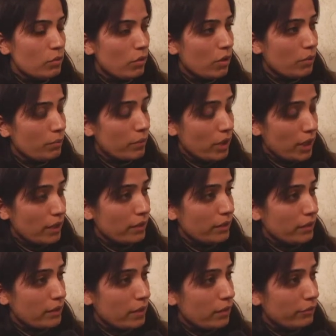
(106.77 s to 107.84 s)
who are brother and
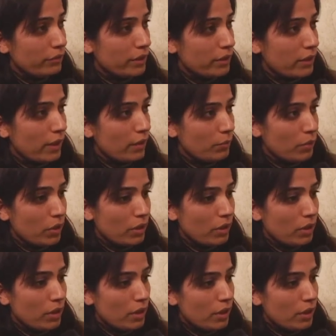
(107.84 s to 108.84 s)
creed of the Taliban,